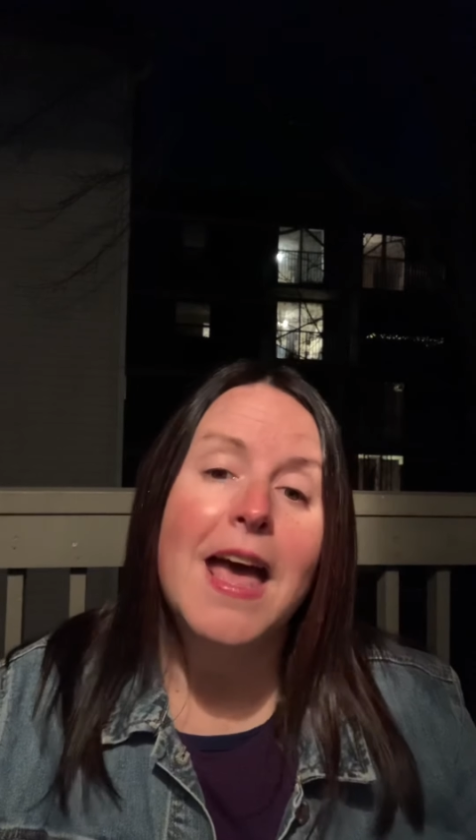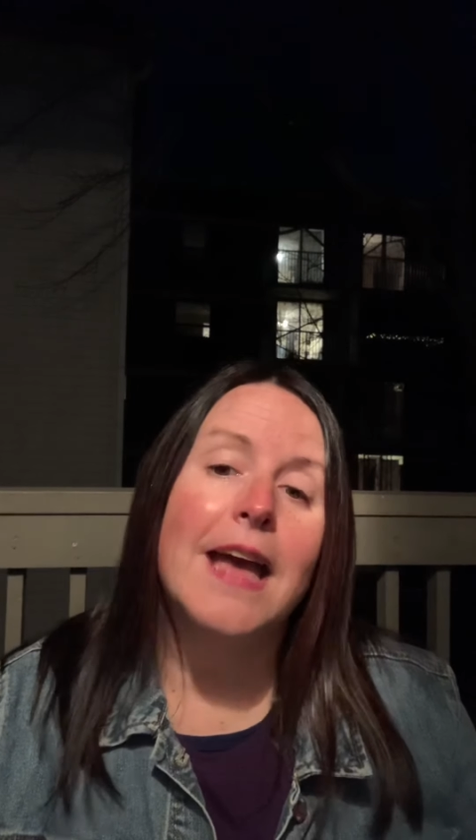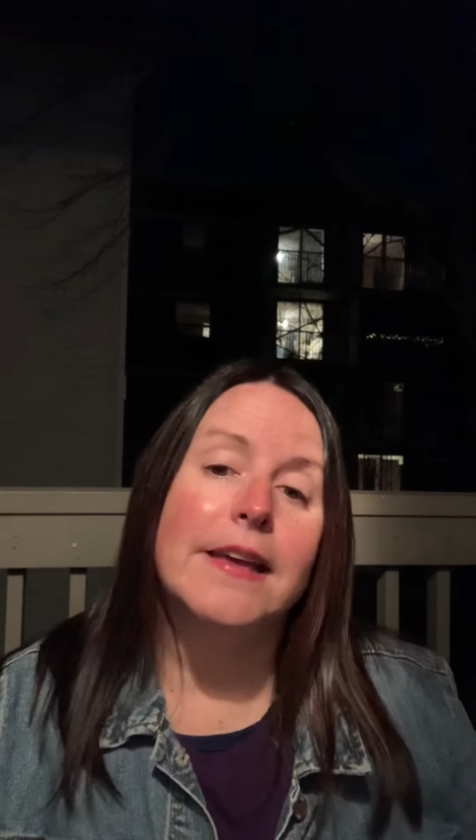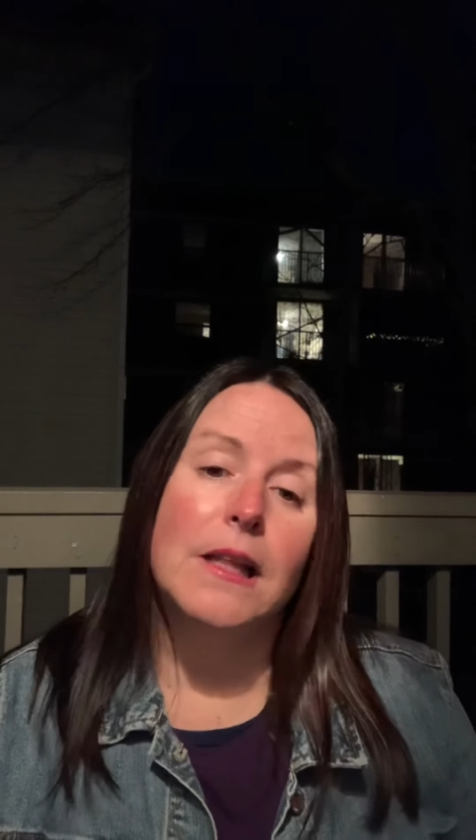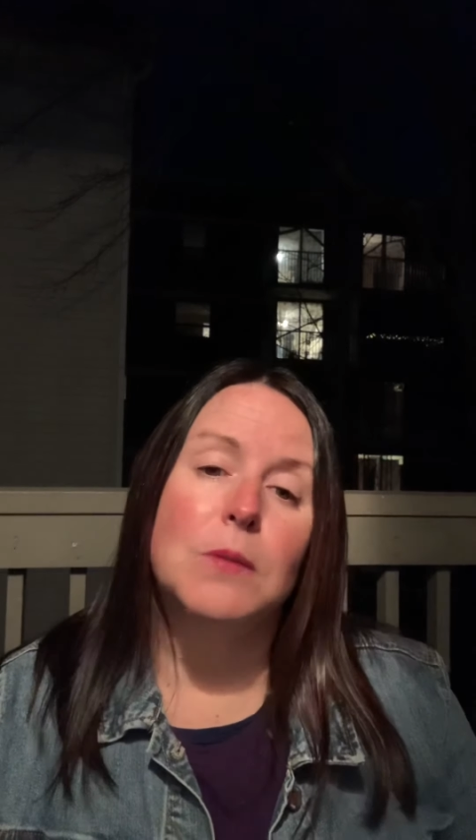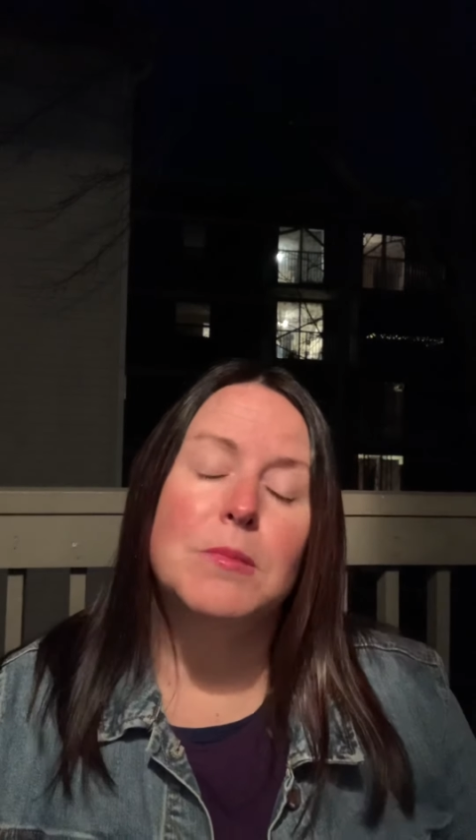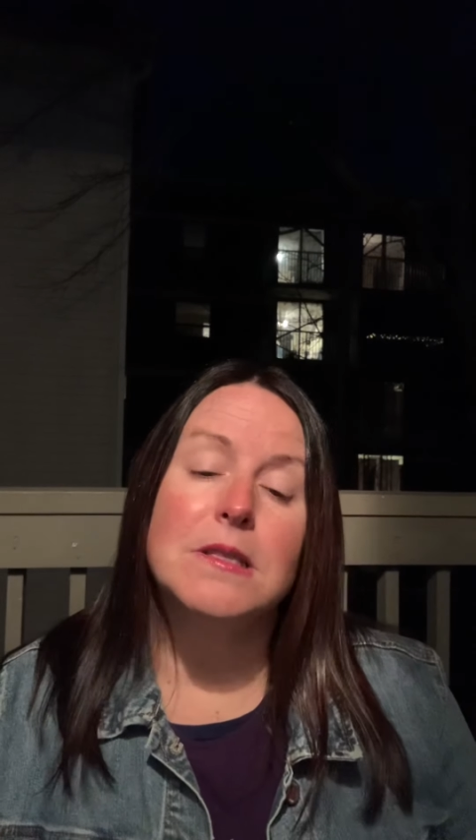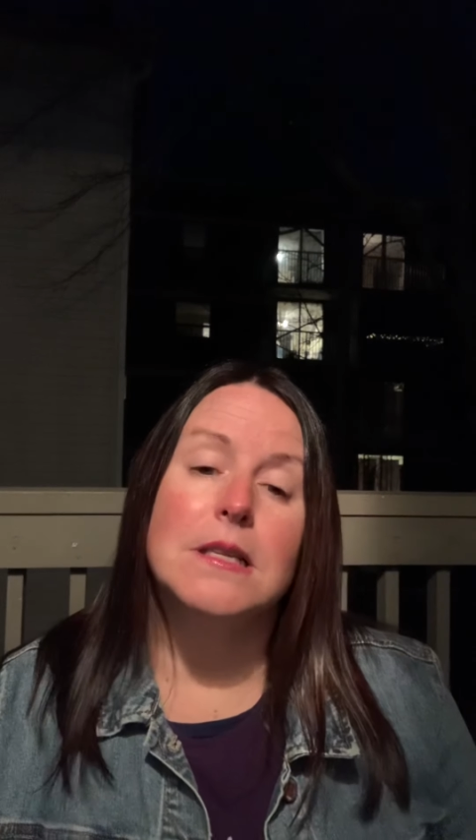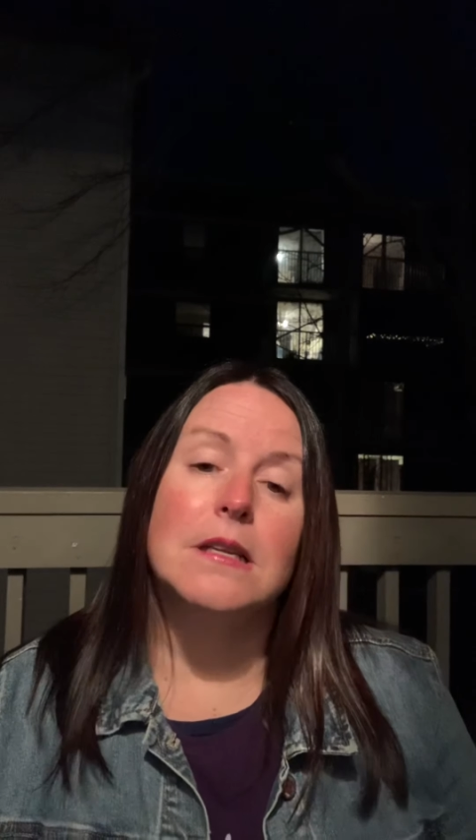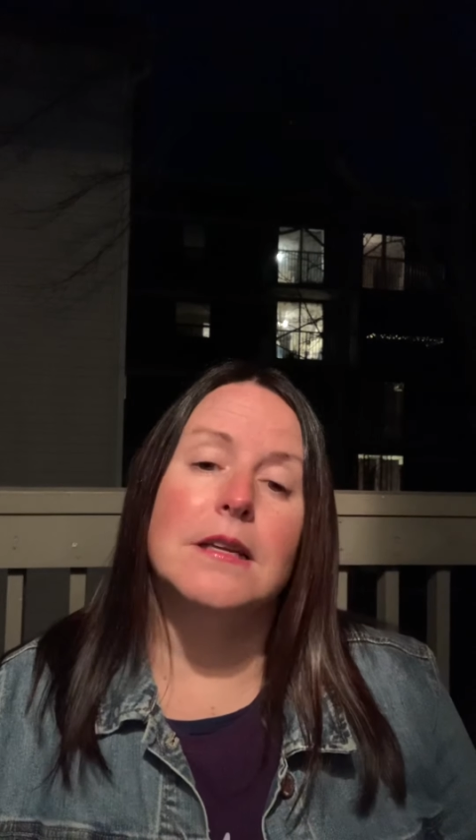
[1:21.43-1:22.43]
and Caleb
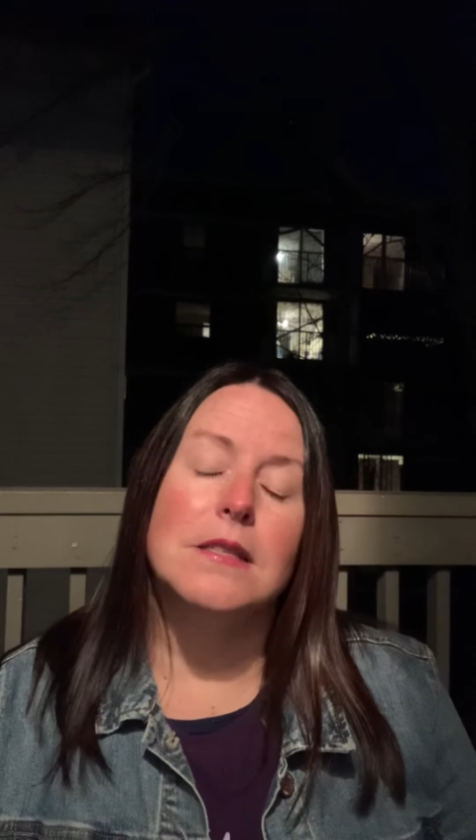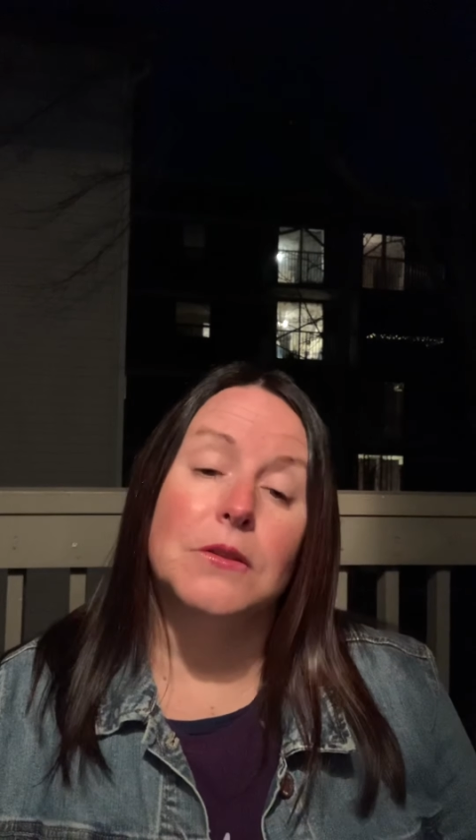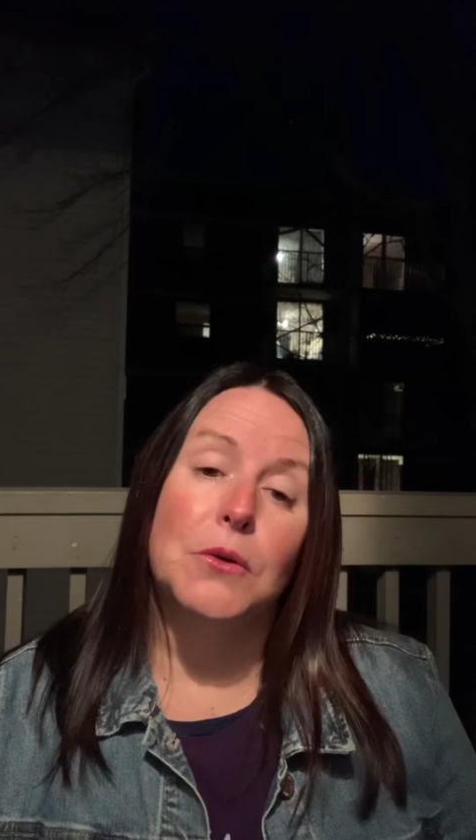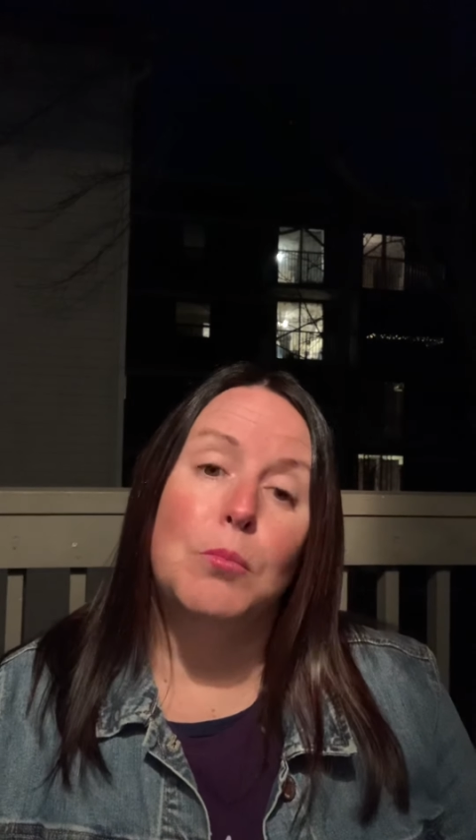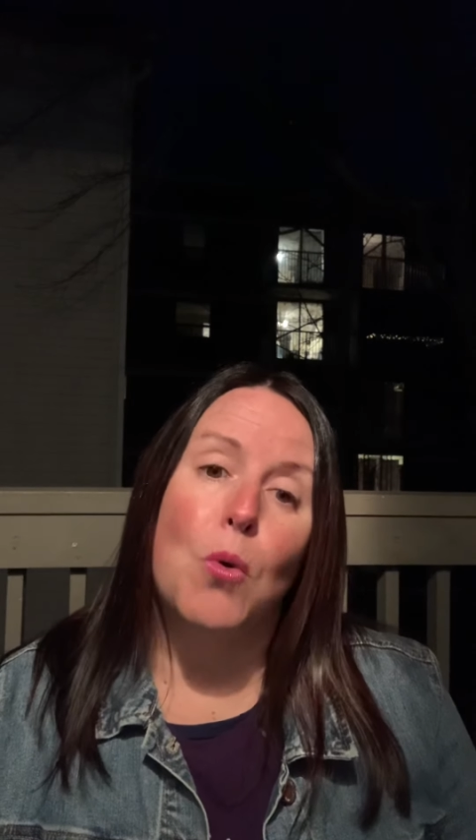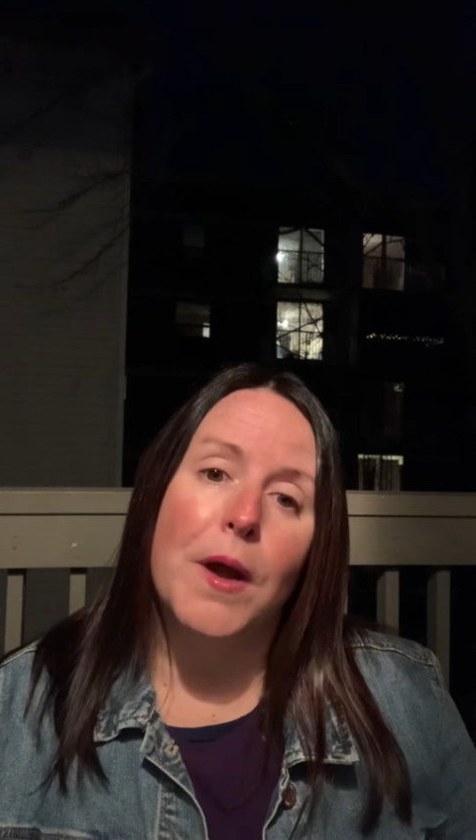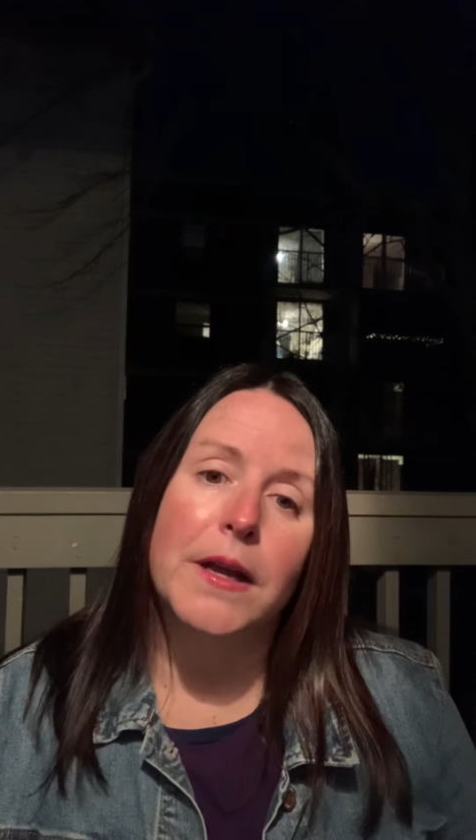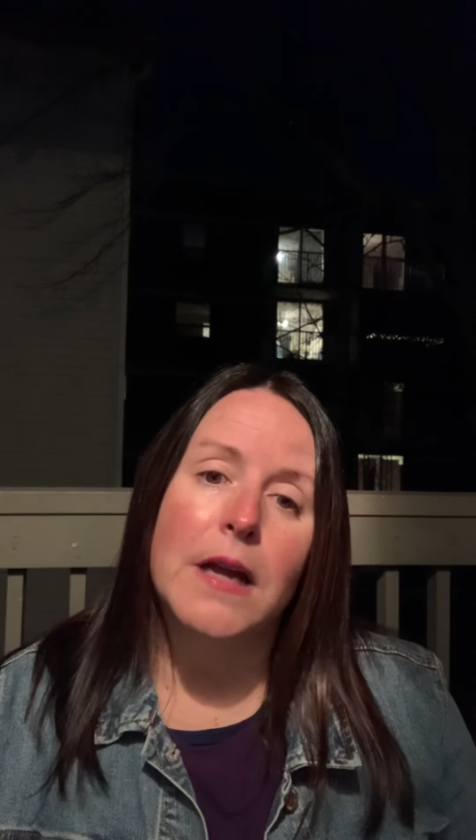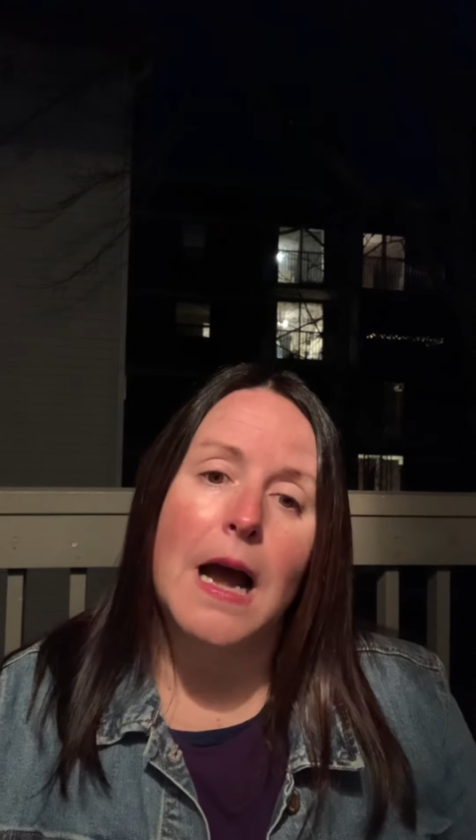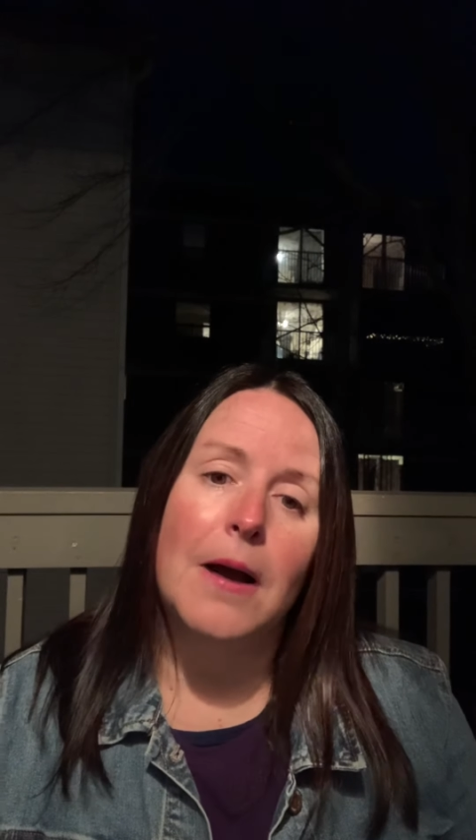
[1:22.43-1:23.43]
is, is a little boy
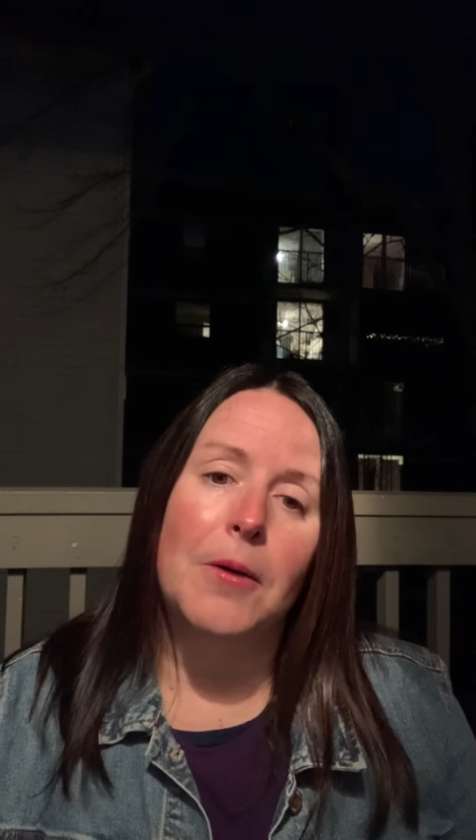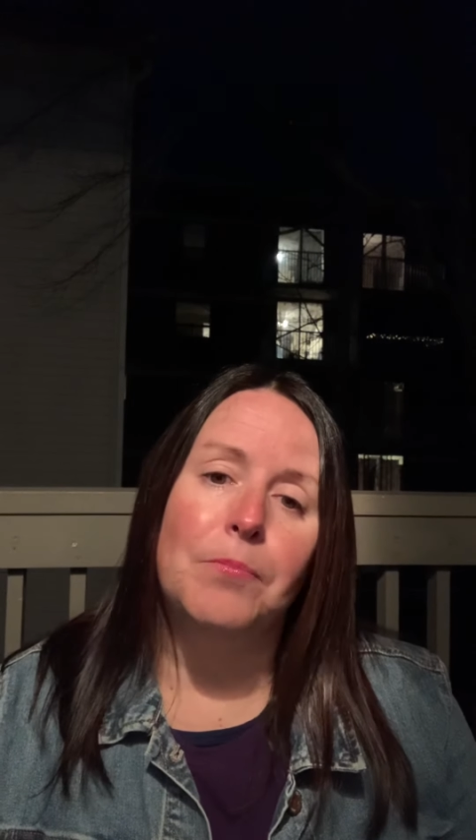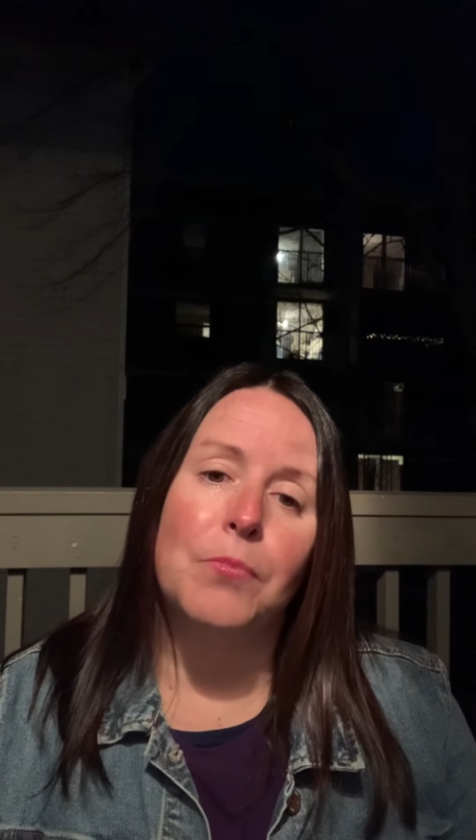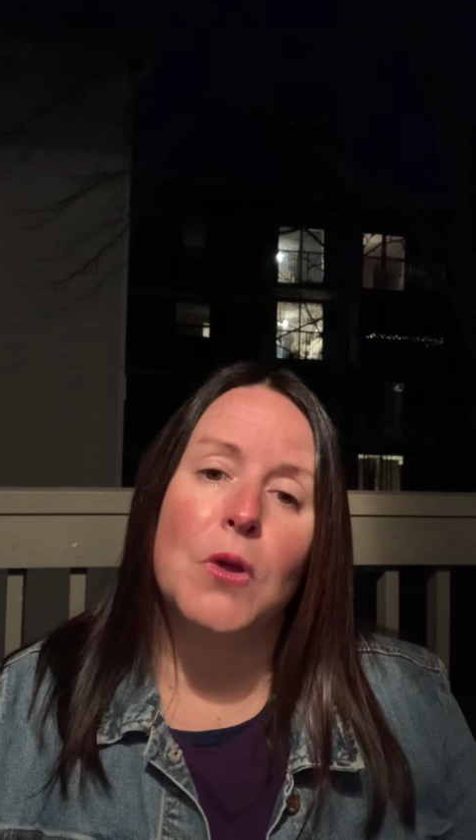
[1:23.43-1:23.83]
um,